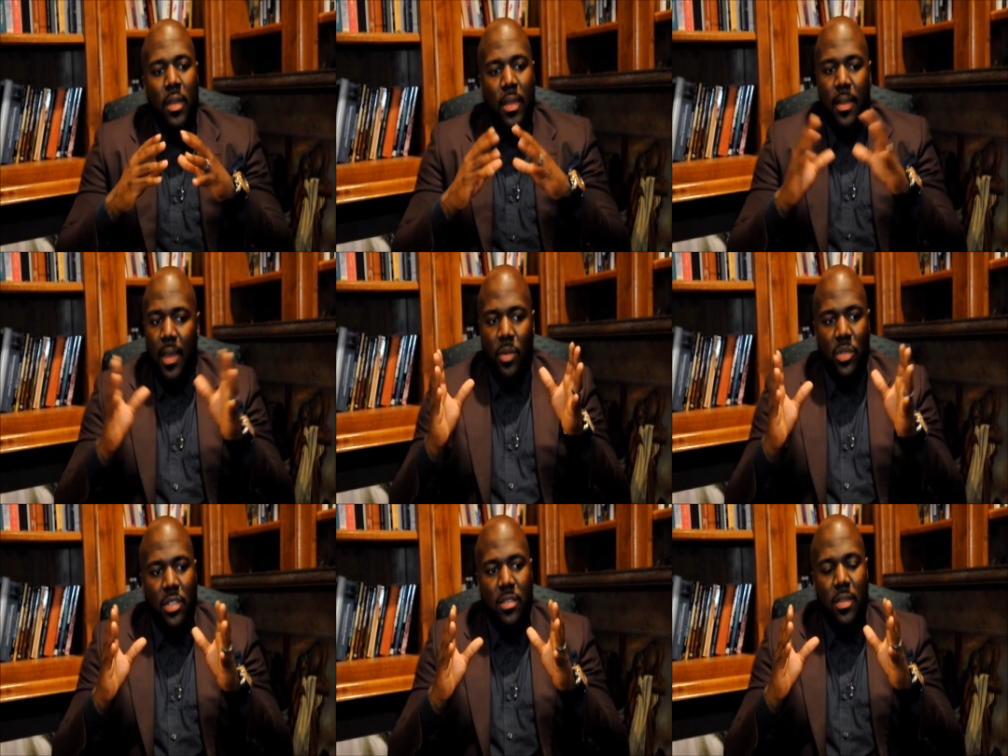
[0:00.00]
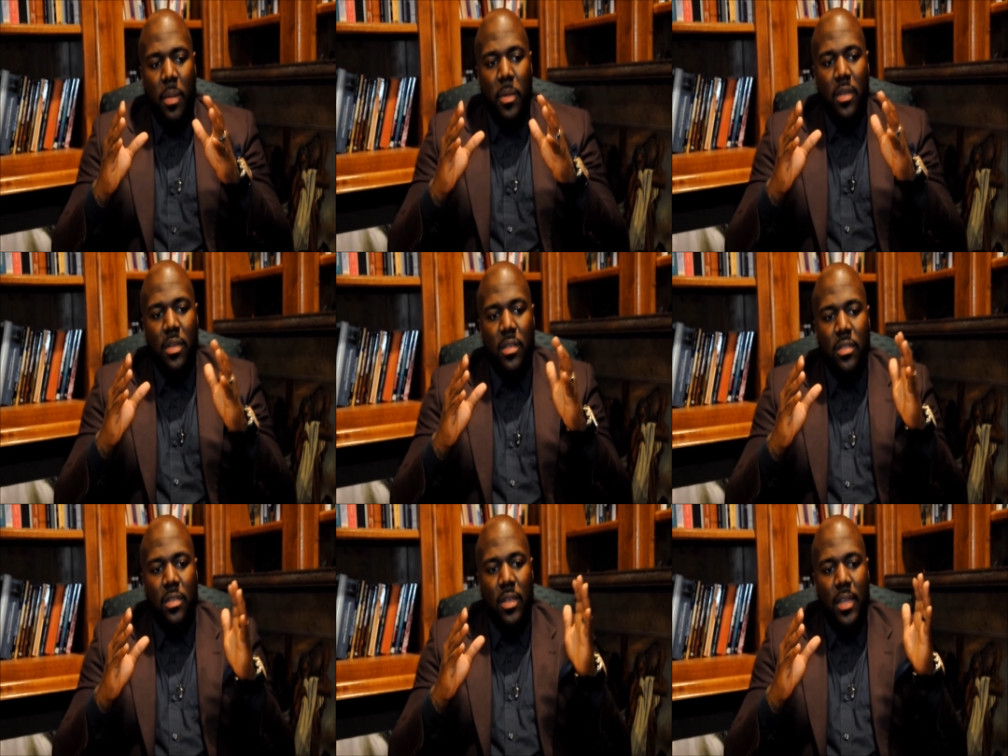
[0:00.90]
it like it was yesterday
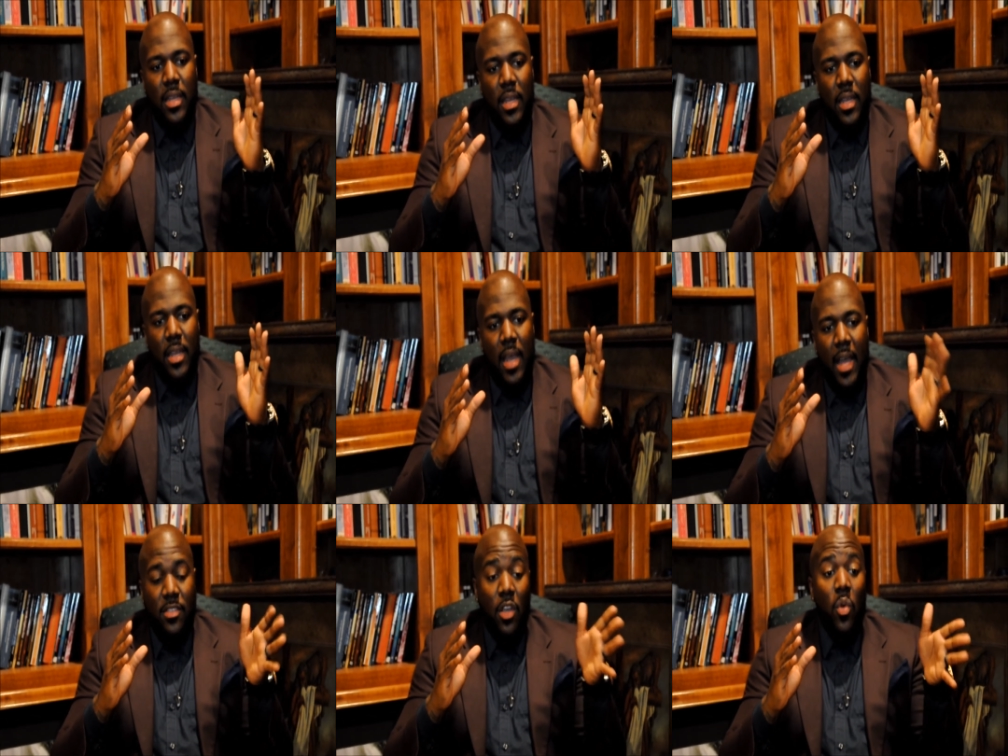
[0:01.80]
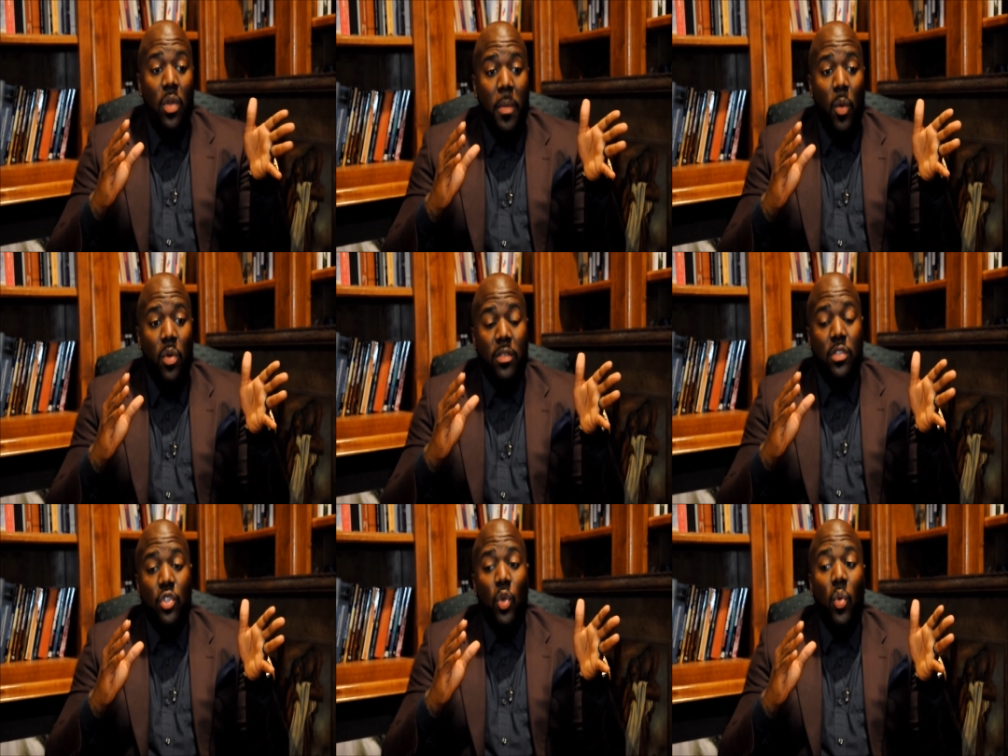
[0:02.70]
because I told him I wanted to
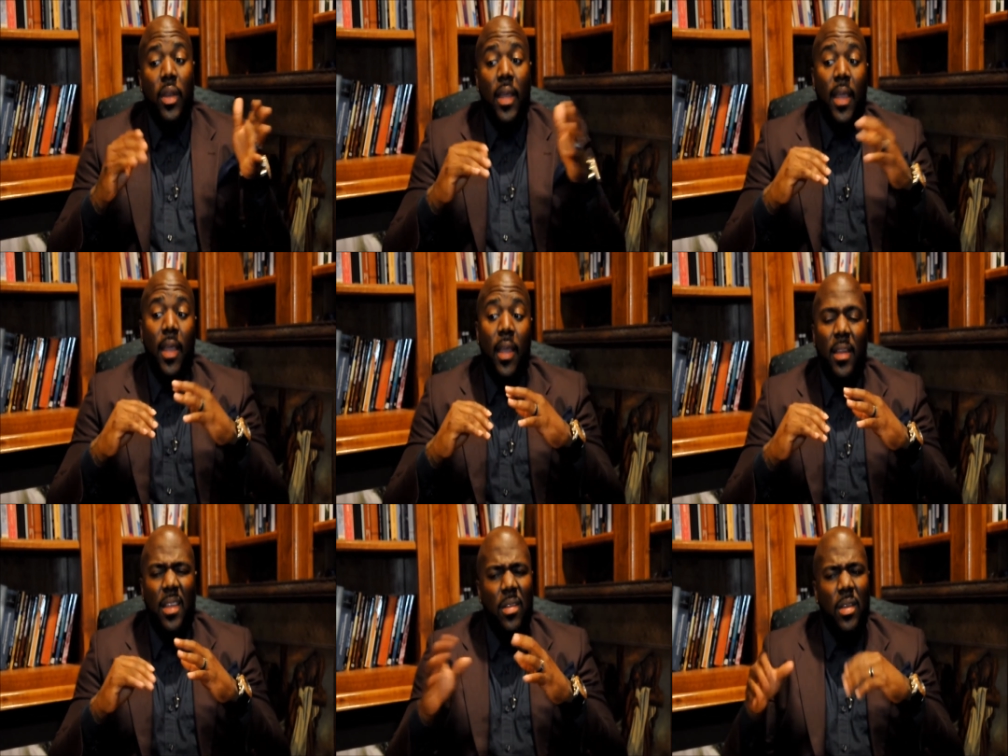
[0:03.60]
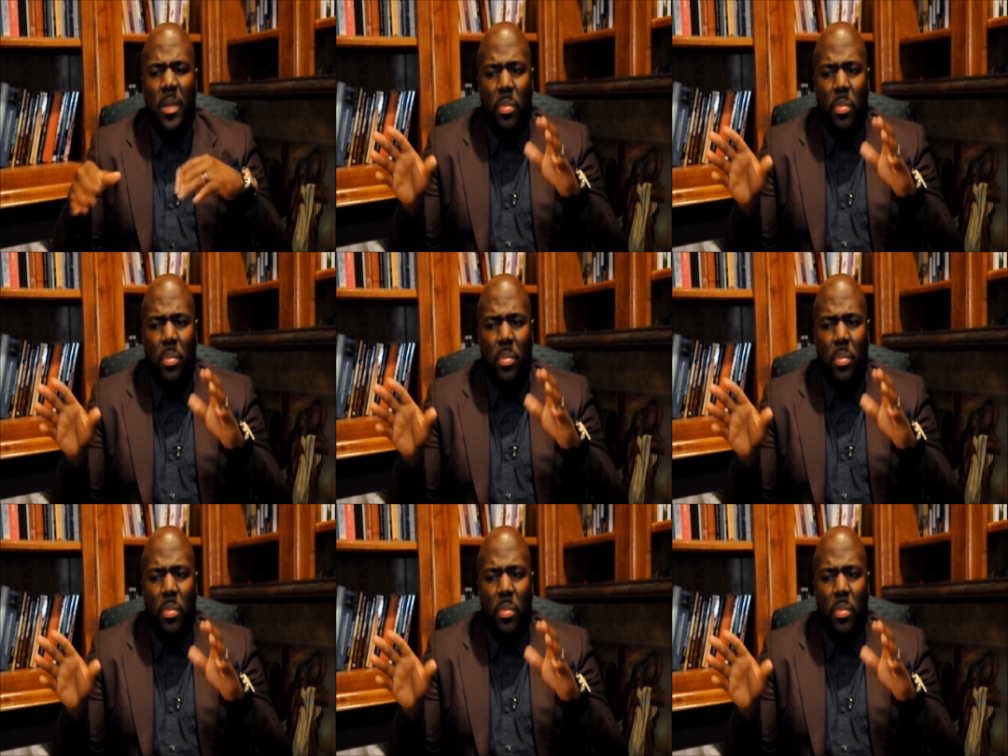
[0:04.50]
do it, and he